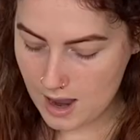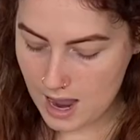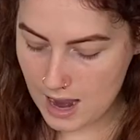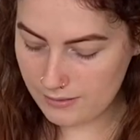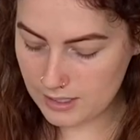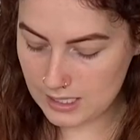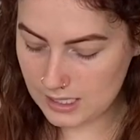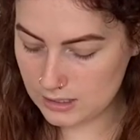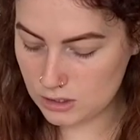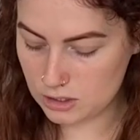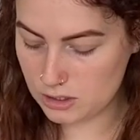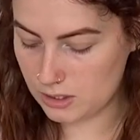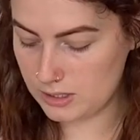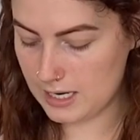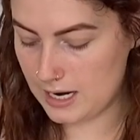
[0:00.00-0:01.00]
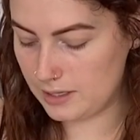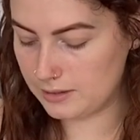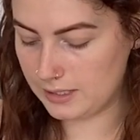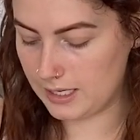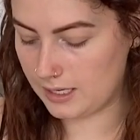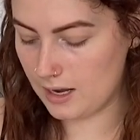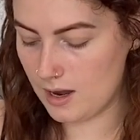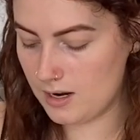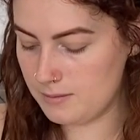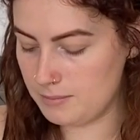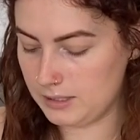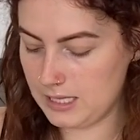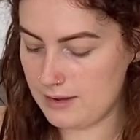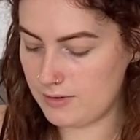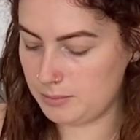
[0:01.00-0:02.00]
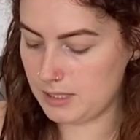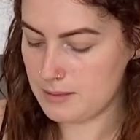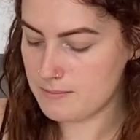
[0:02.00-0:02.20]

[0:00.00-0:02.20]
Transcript: everything has just turned out like unbelievably